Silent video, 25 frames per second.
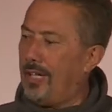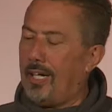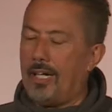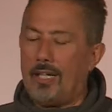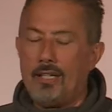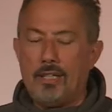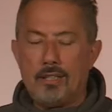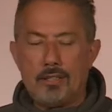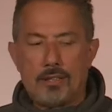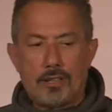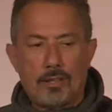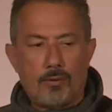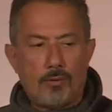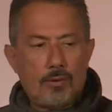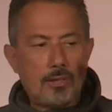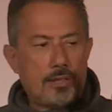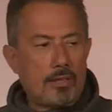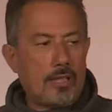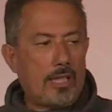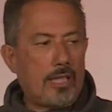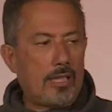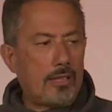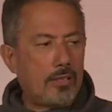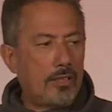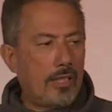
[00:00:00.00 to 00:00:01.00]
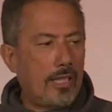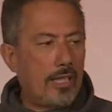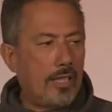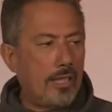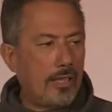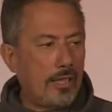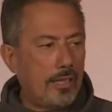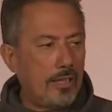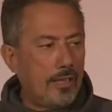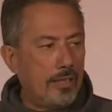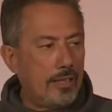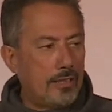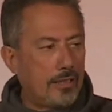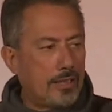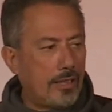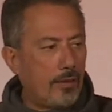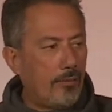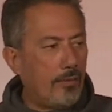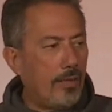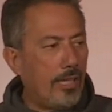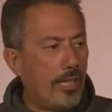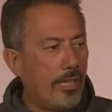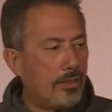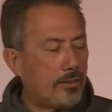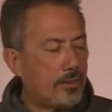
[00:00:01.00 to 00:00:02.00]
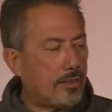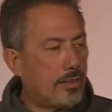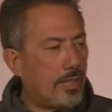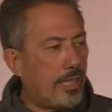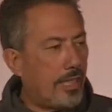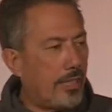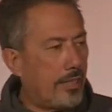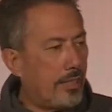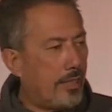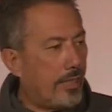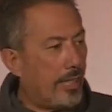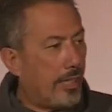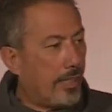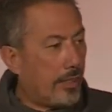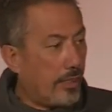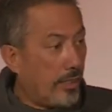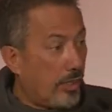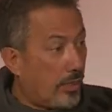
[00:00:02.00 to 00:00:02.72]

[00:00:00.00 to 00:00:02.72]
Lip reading: And then someone started yelling, and then someone else started yelling,